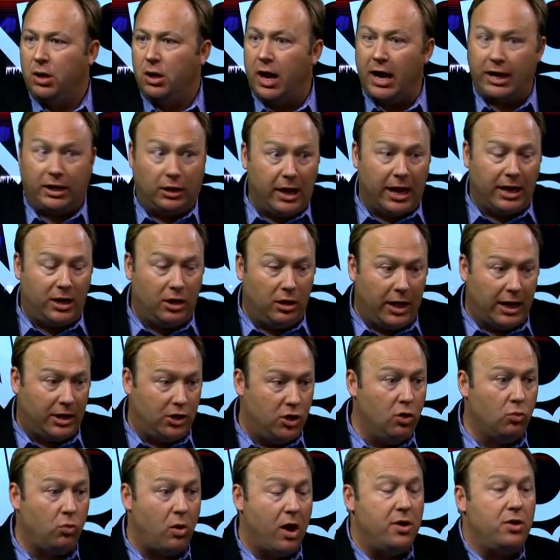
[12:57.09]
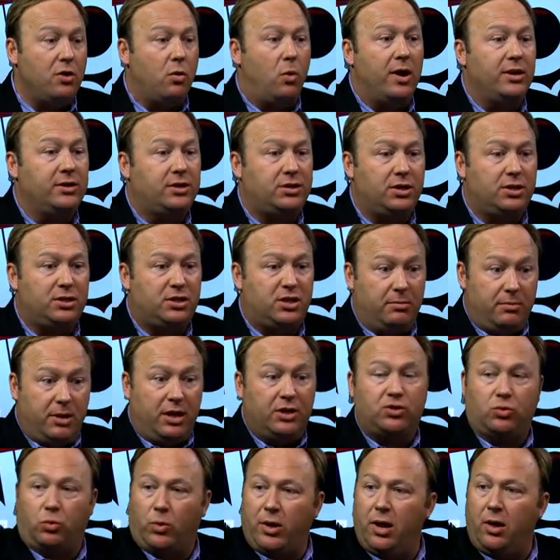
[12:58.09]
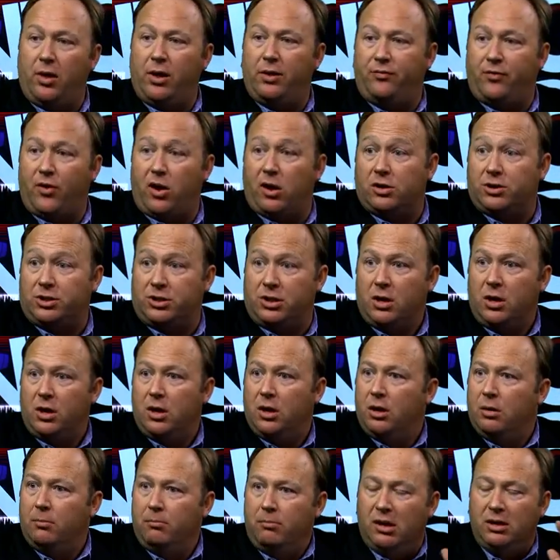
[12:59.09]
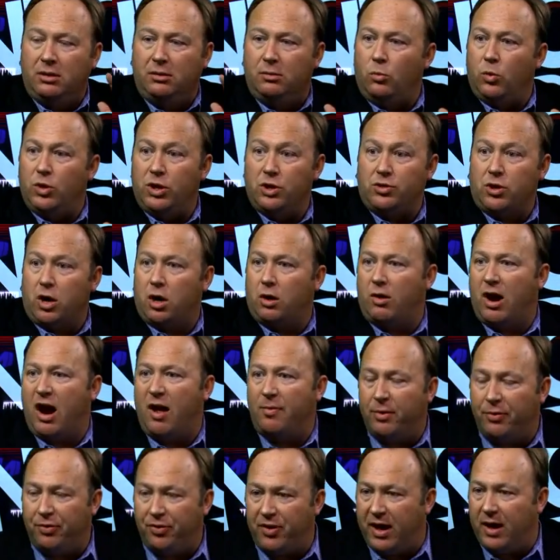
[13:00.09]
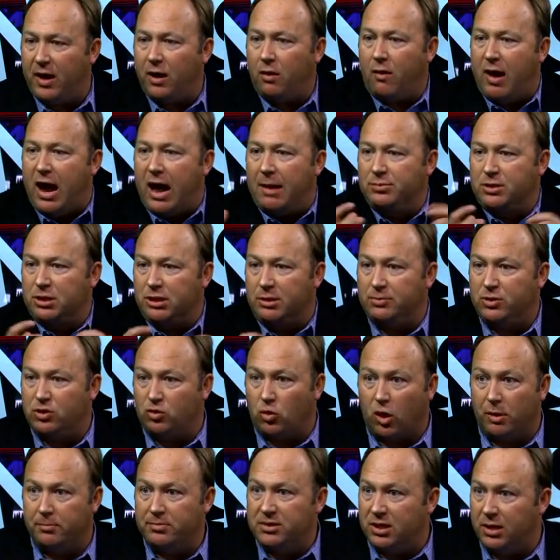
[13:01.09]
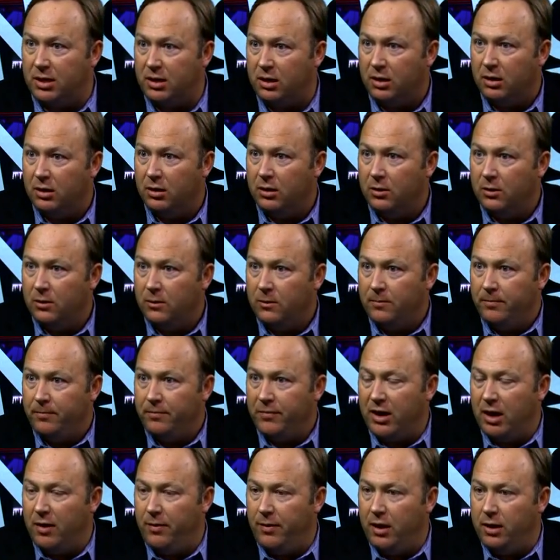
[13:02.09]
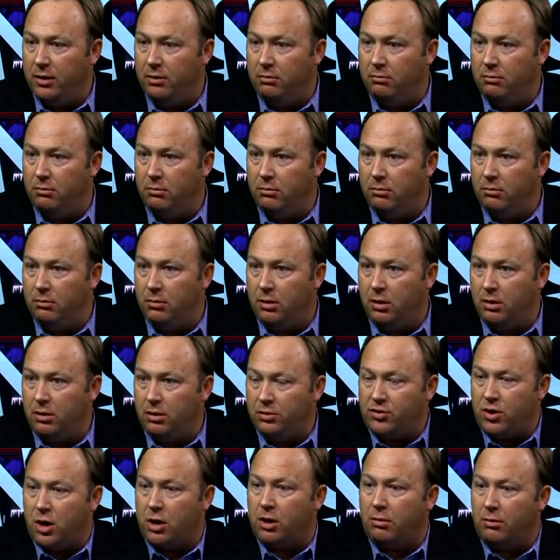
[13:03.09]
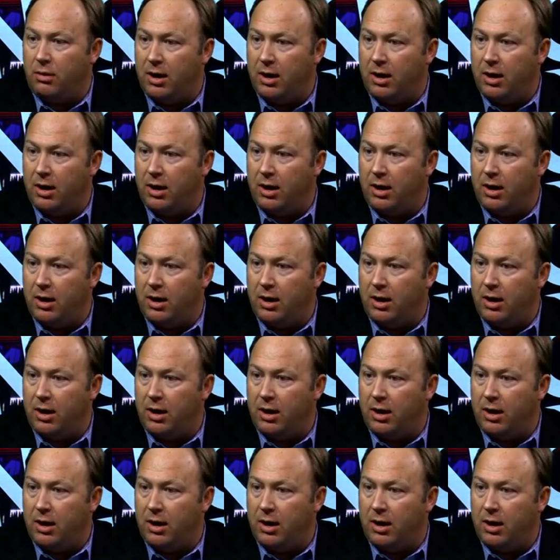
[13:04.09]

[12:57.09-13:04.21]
Like, like, like you run to one system and it's real at first, but when you turn around, the thing grabs it, absorbs it, and then, you know, you turn